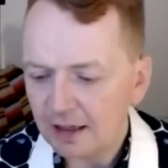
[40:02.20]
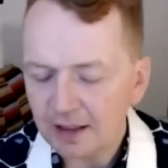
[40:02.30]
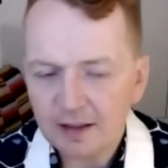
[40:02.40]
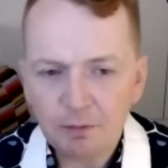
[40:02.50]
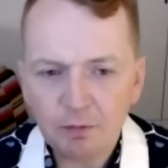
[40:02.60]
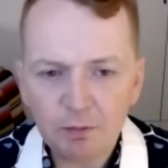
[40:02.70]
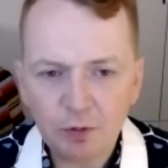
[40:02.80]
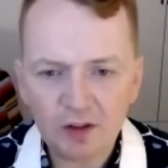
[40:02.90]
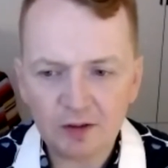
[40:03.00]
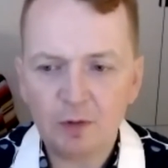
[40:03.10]
I think
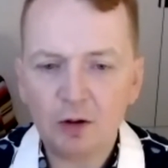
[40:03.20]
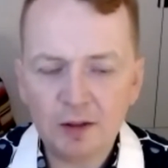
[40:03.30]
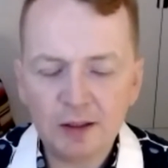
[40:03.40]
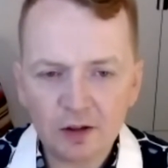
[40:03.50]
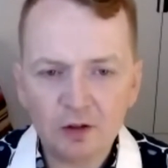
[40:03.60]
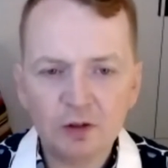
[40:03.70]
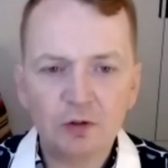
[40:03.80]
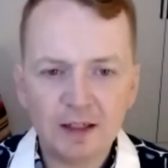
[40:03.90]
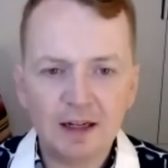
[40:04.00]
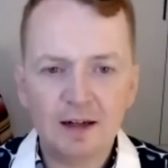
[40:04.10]
Buddhism is always
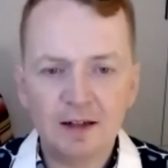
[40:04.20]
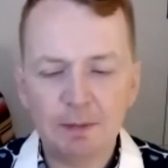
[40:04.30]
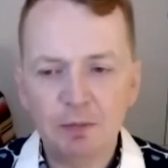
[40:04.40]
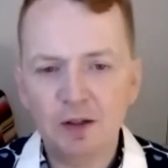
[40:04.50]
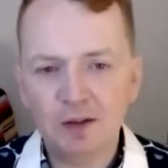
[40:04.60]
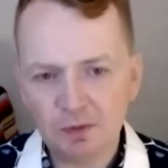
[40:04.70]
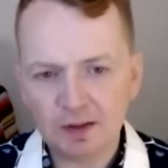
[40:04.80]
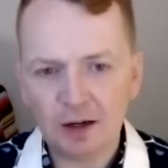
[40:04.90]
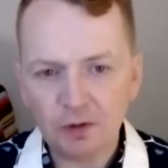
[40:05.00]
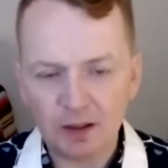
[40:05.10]
really clear that Buddhism
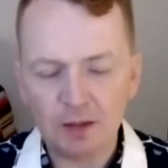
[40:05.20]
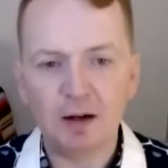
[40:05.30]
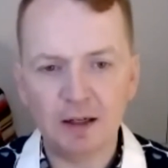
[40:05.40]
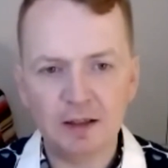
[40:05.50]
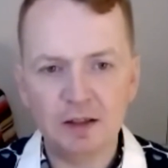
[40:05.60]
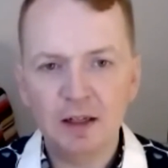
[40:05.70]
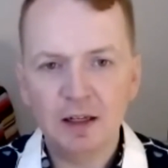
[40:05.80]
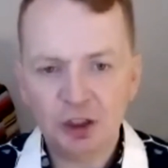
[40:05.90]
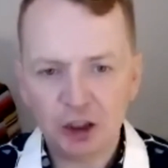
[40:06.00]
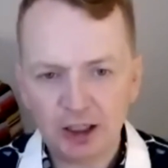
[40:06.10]
starts with the mind.
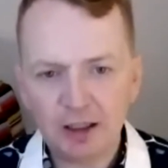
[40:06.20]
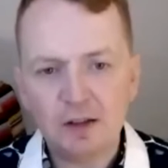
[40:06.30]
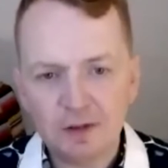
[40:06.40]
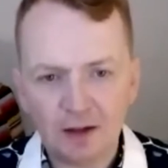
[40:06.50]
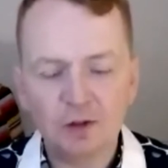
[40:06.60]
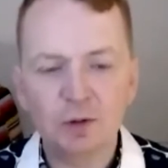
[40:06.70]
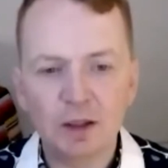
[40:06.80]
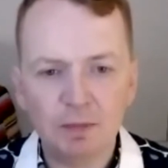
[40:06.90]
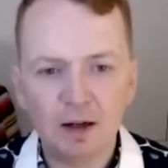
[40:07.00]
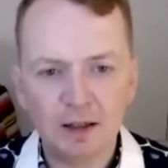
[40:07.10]
Change starts with
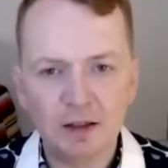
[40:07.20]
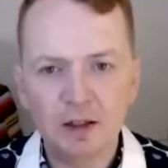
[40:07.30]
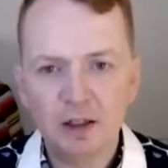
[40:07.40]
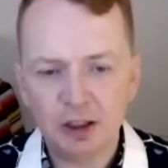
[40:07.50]
the mind.